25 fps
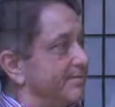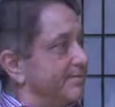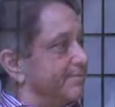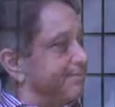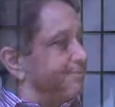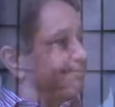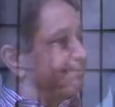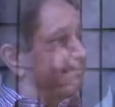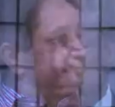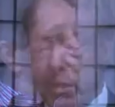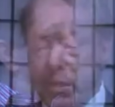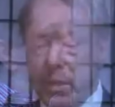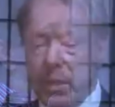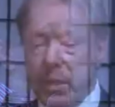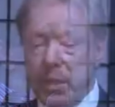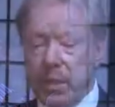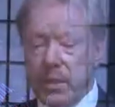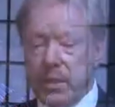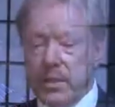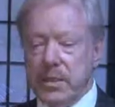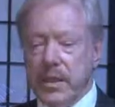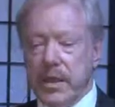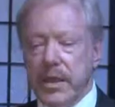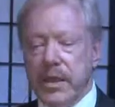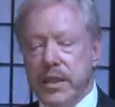Yeah,
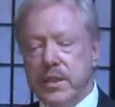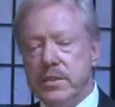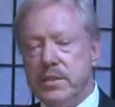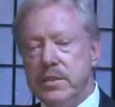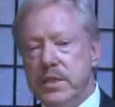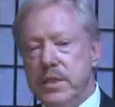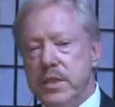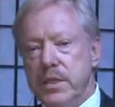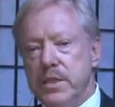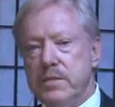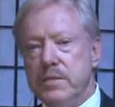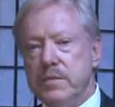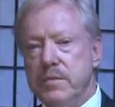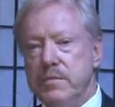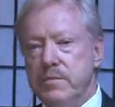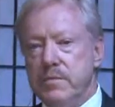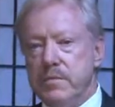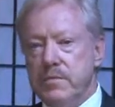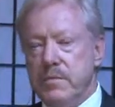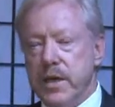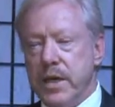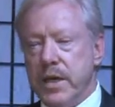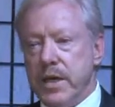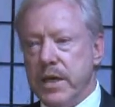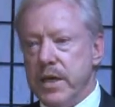this is
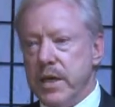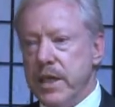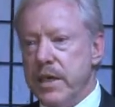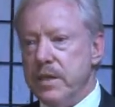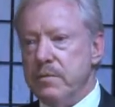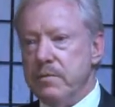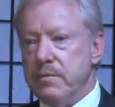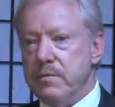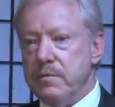I think